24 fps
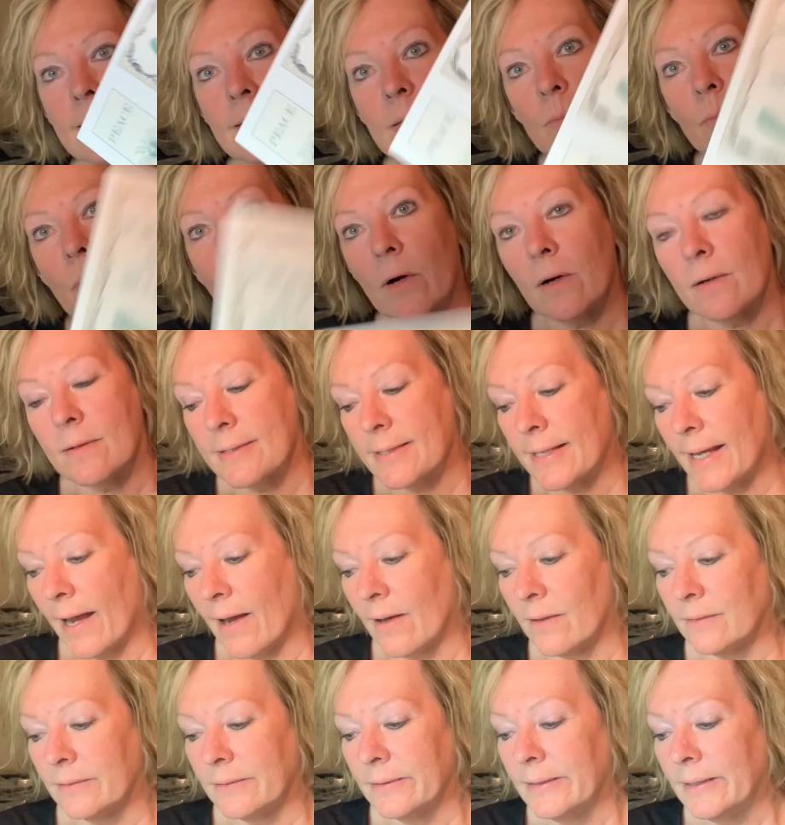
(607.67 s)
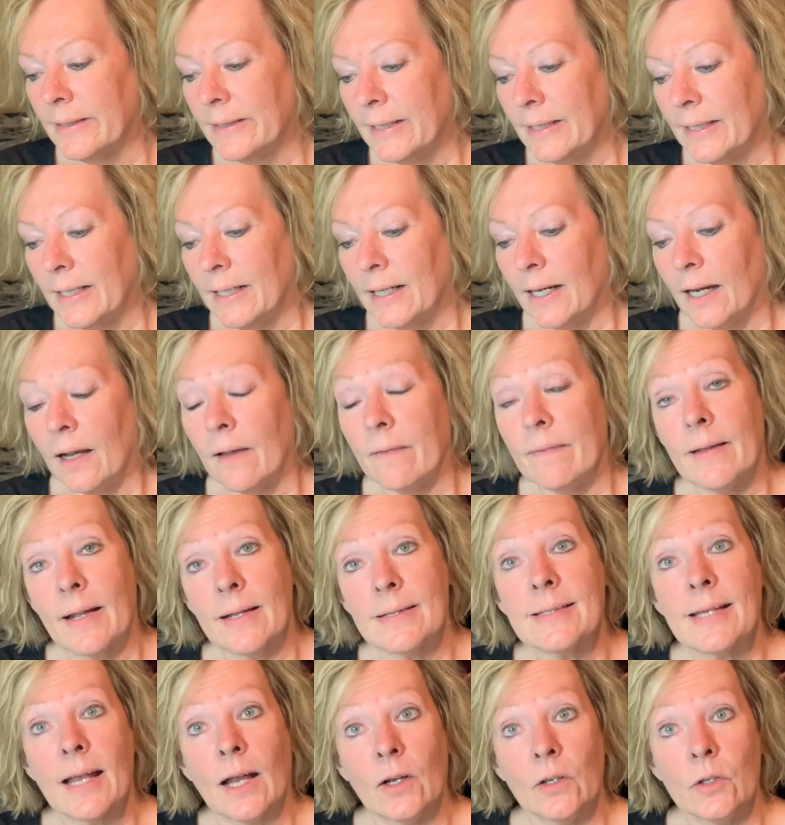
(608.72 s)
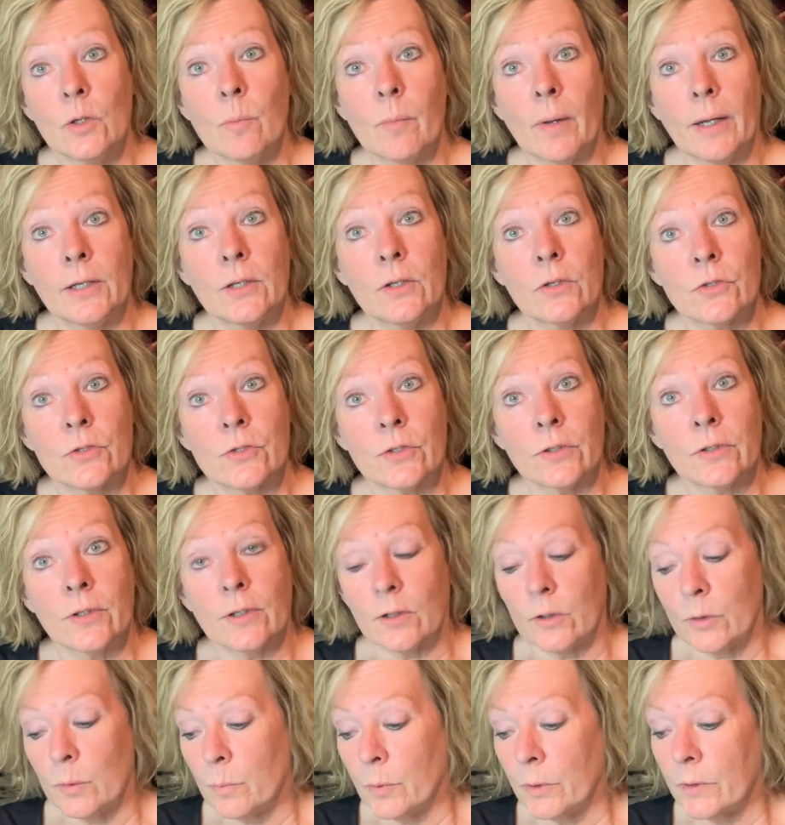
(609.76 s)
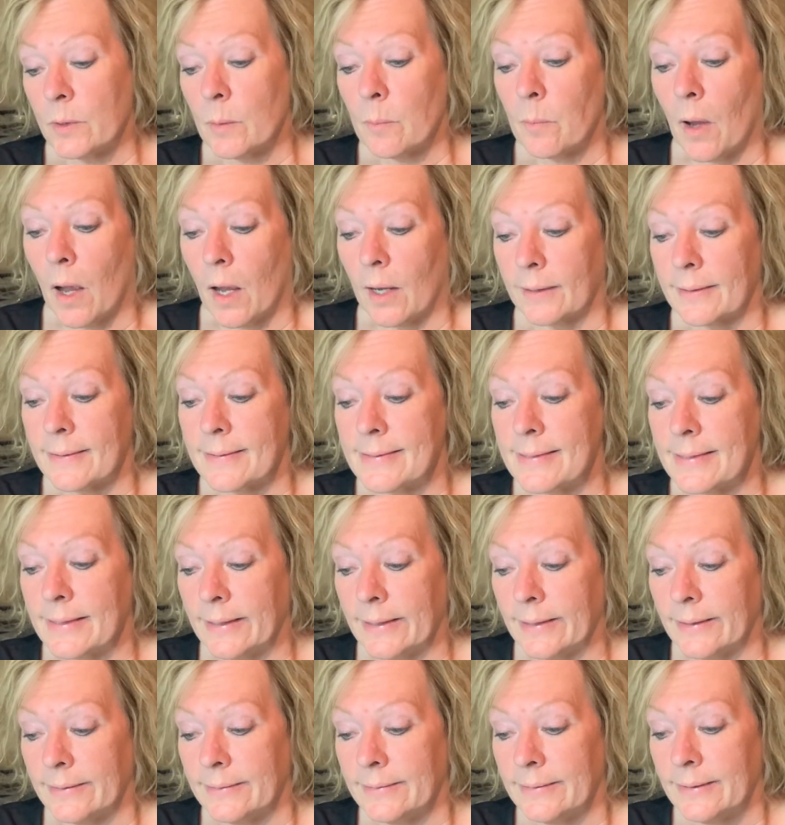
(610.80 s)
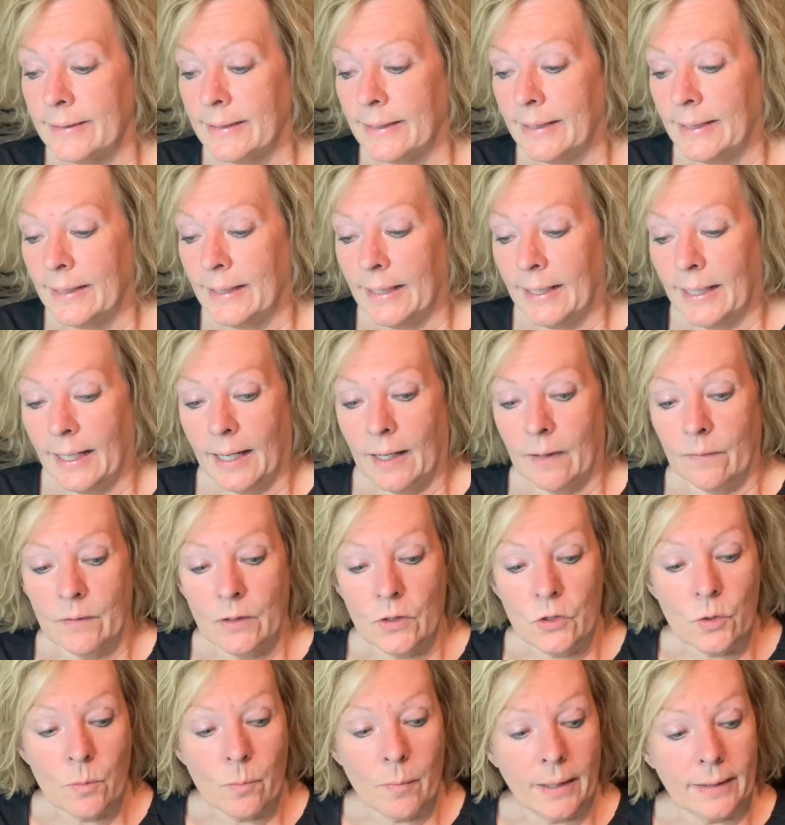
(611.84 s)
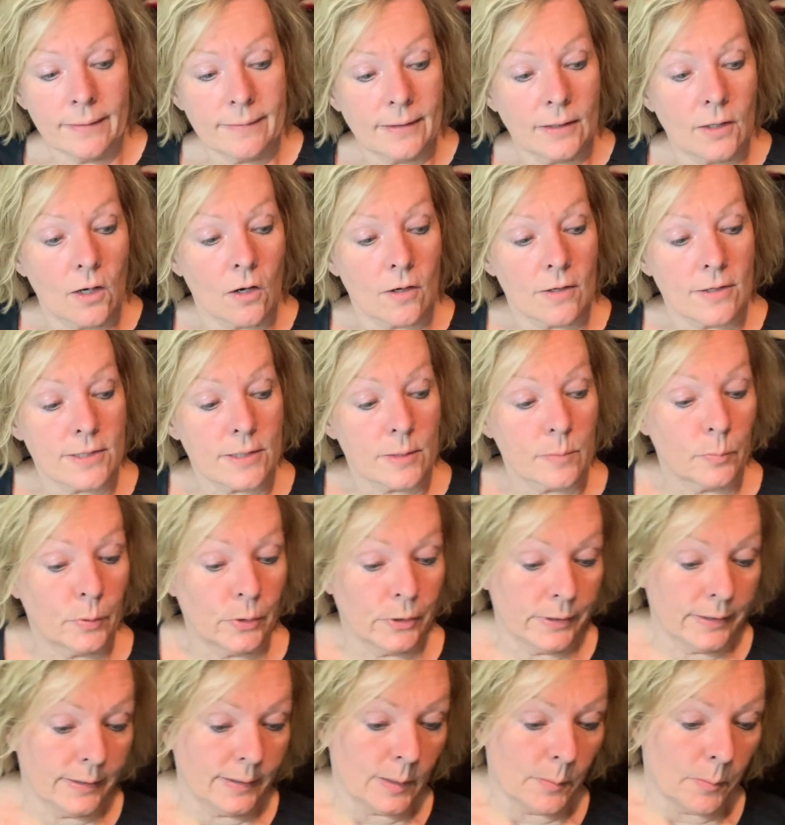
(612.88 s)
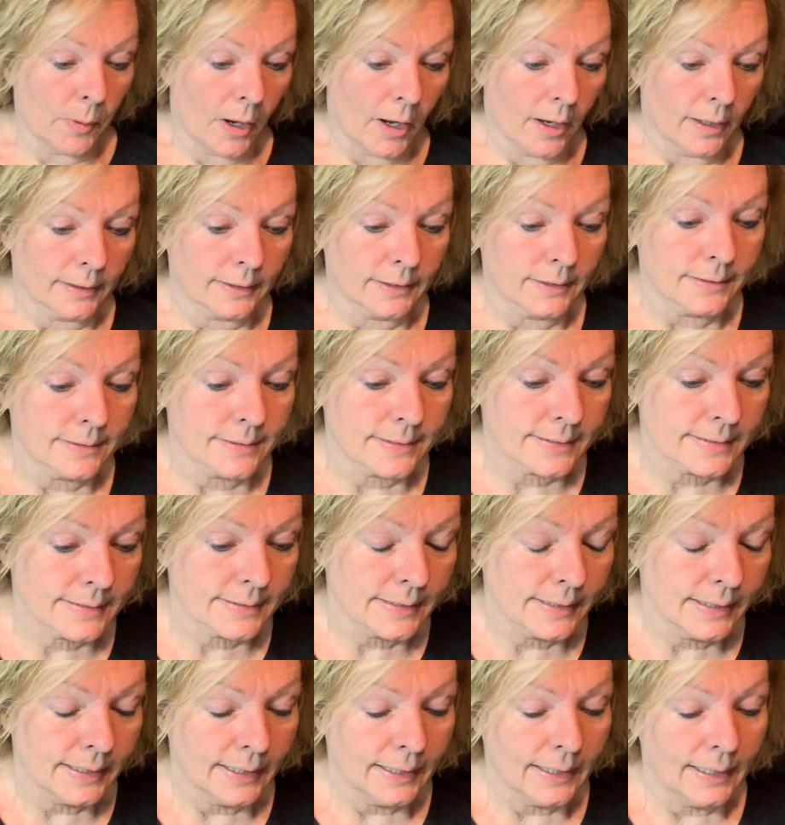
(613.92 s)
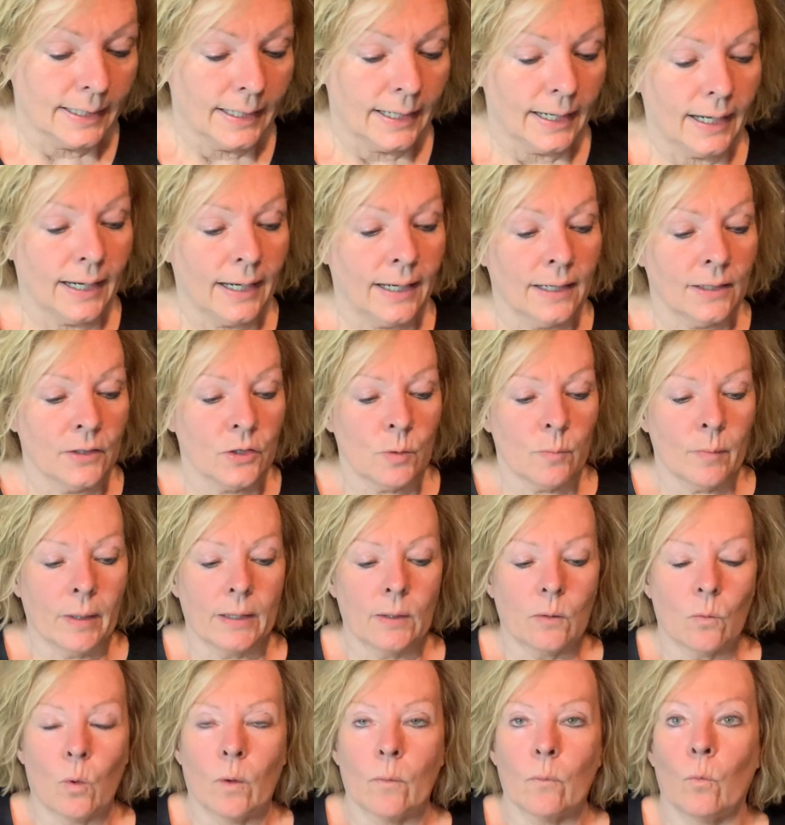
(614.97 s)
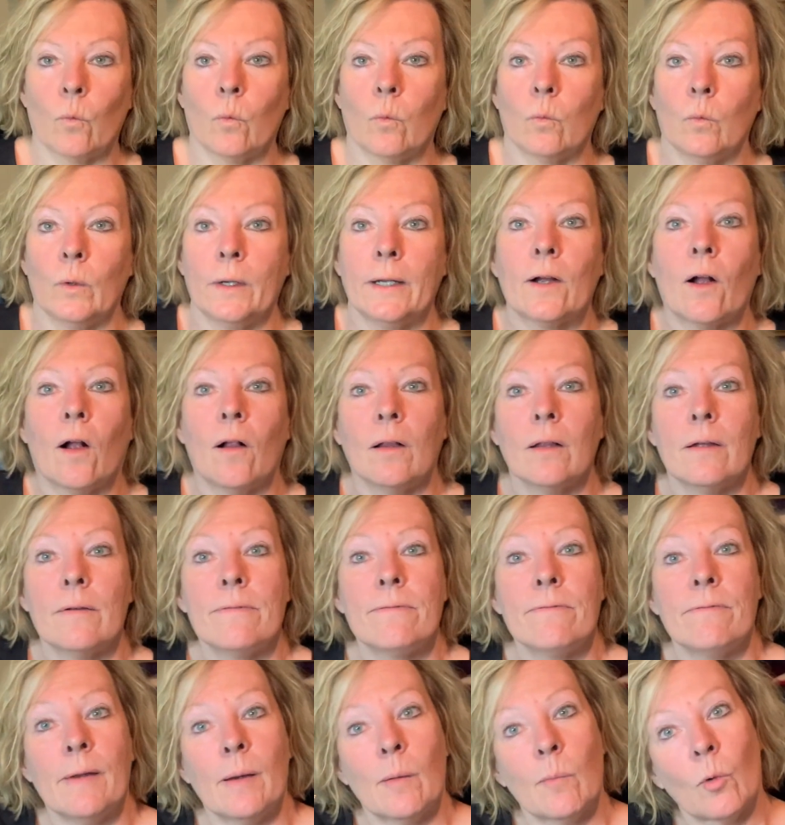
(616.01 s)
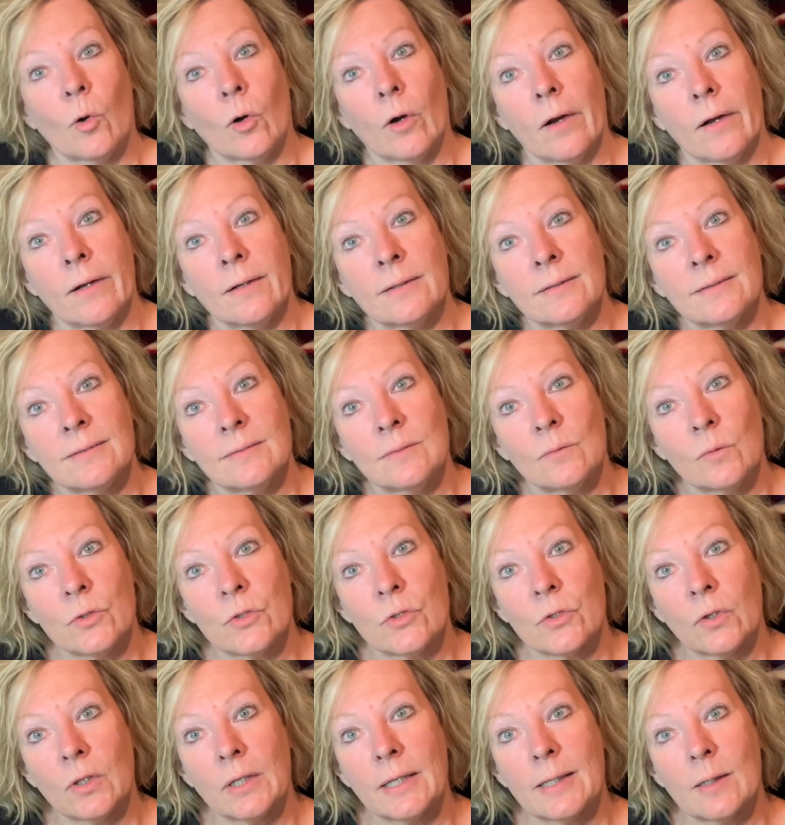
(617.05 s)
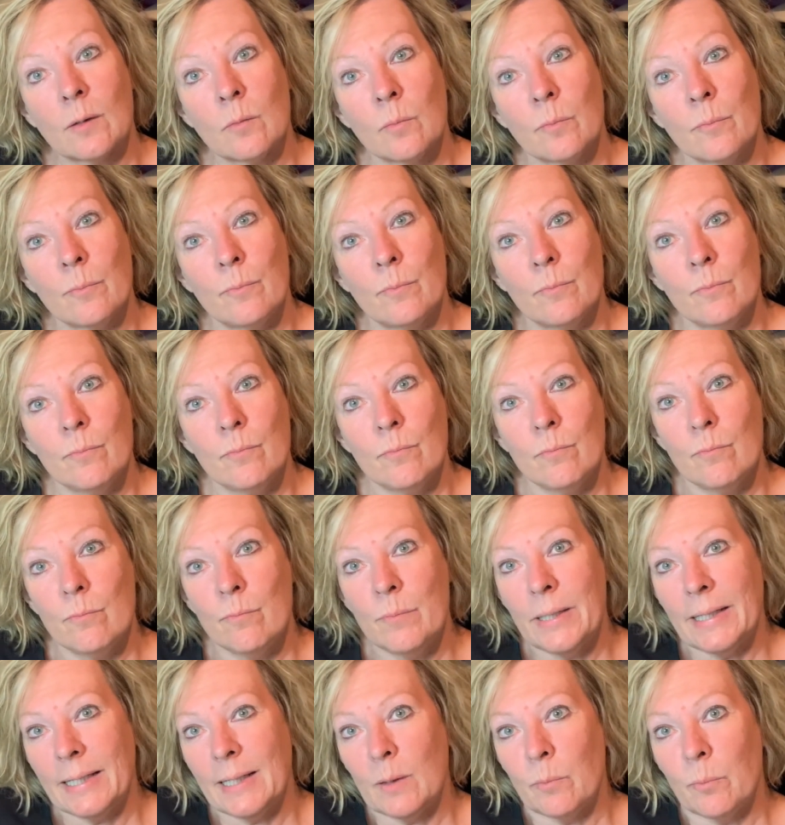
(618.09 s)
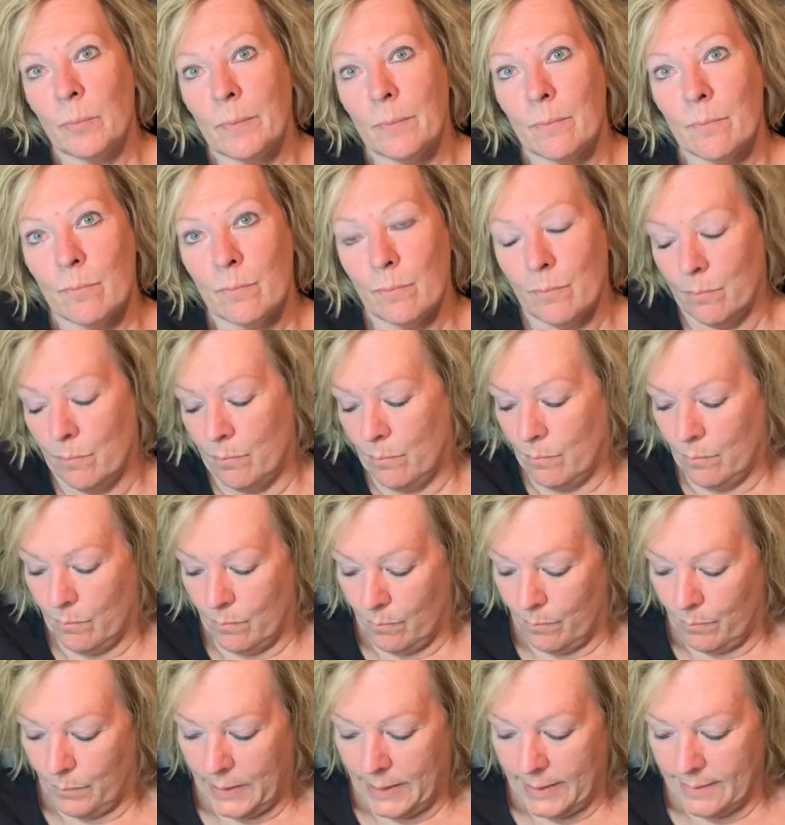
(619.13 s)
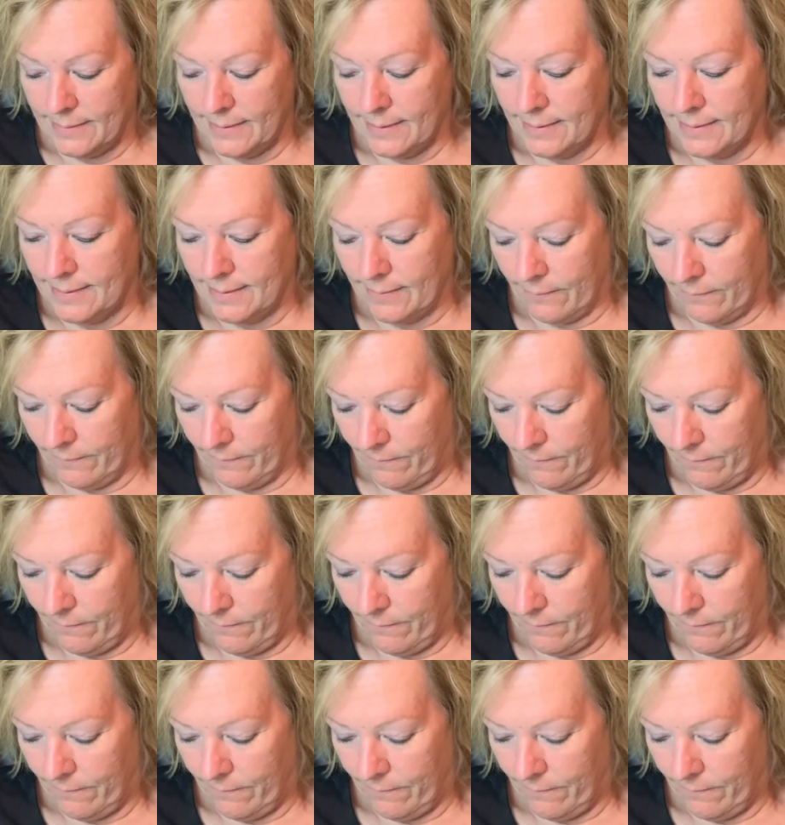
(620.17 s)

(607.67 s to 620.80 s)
and parts out, and that's how you make your journal. You put the pockets in, and then you make the cards to put in the pockets. And you make what we call ephemera, which are little bitty pieces of